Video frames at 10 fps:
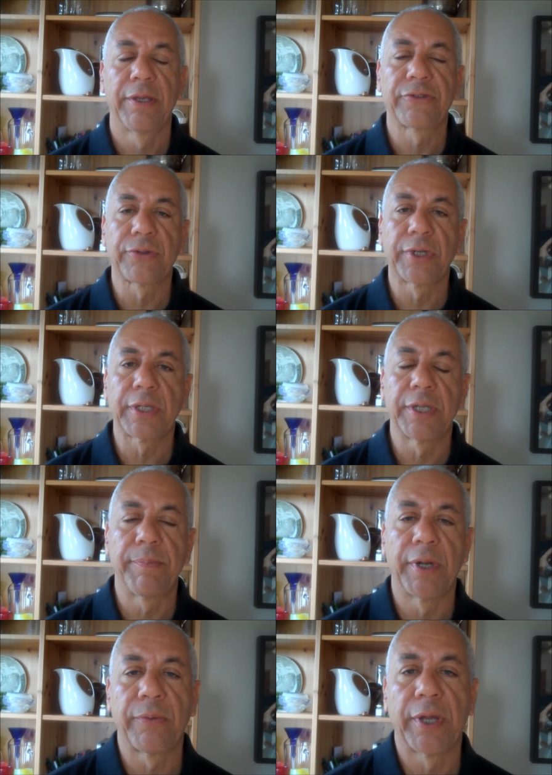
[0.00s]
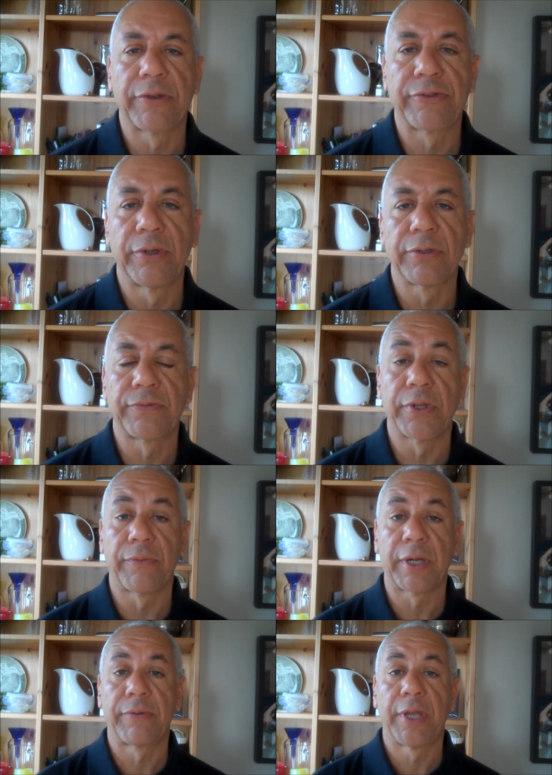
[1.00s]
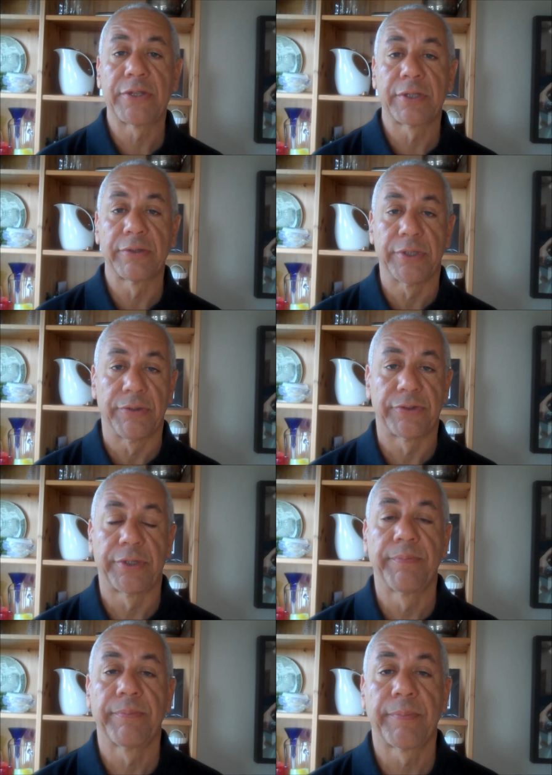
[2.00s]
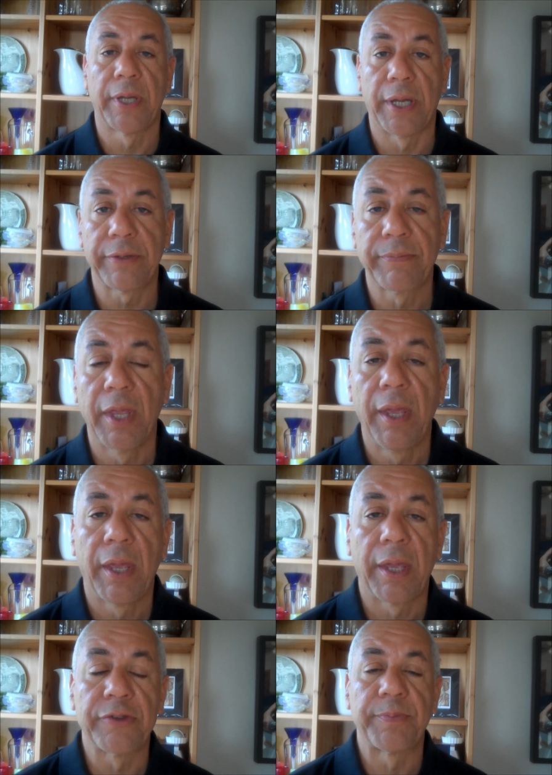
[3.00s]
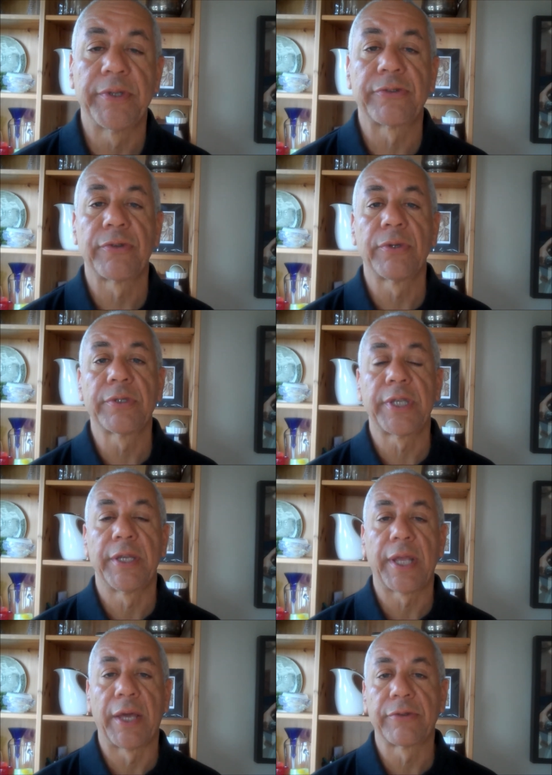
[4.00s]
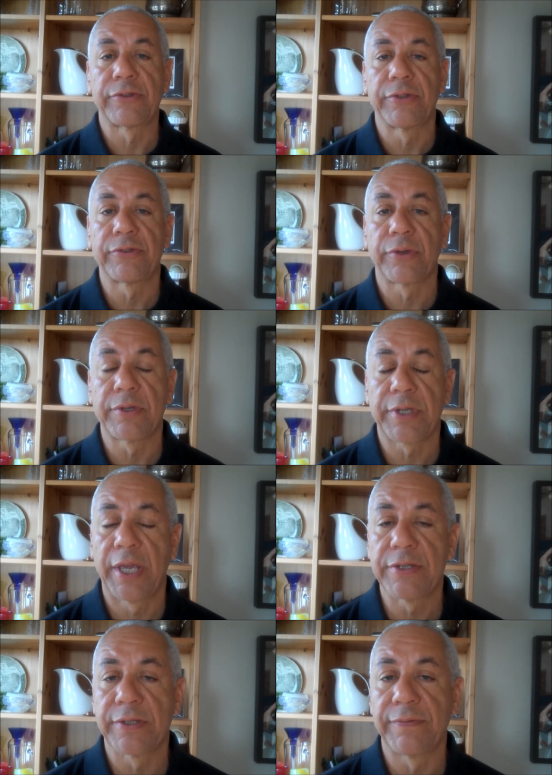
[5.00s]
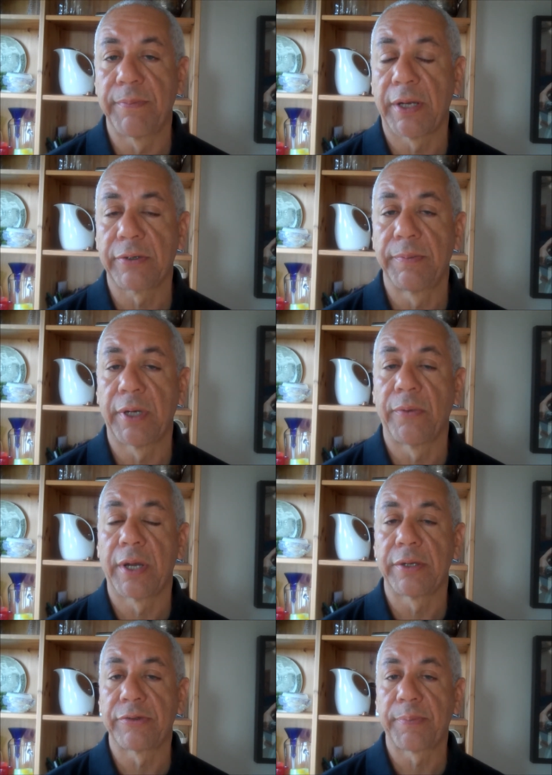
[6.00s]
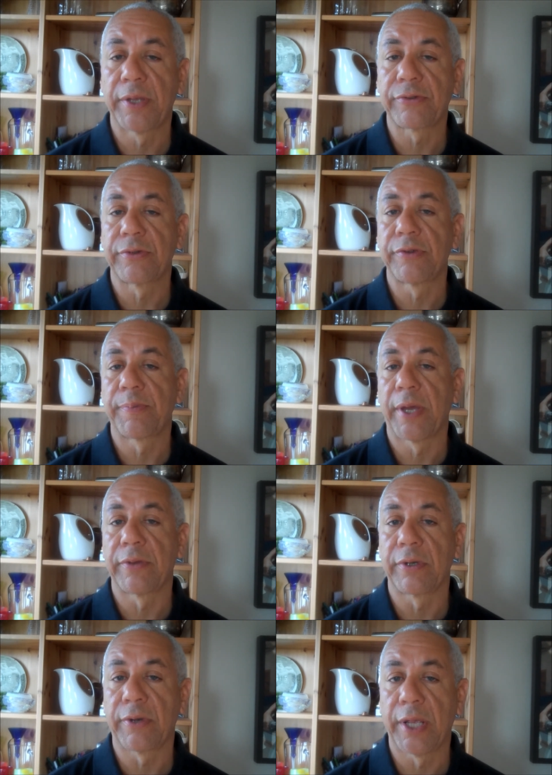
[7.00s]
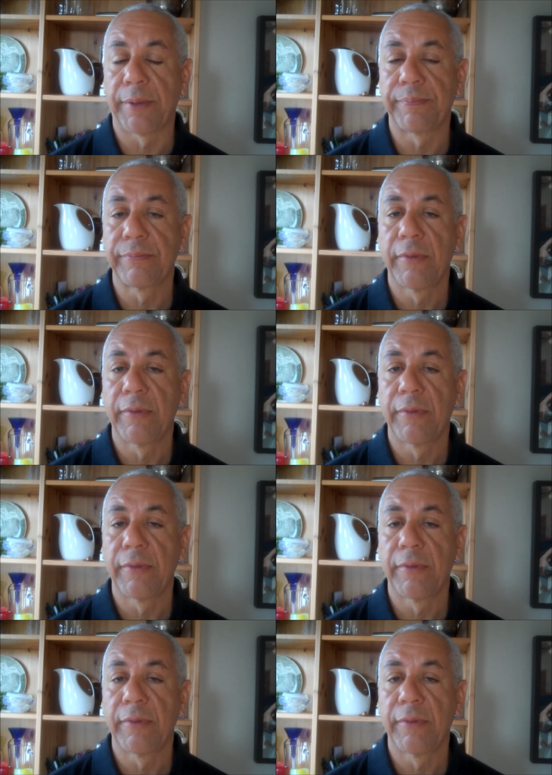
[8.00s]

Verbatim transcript: Historically, marijuana sold for the recreational user, pot, has been sold in ounces, or in the case of medical marijuana dispensaries, by the gram.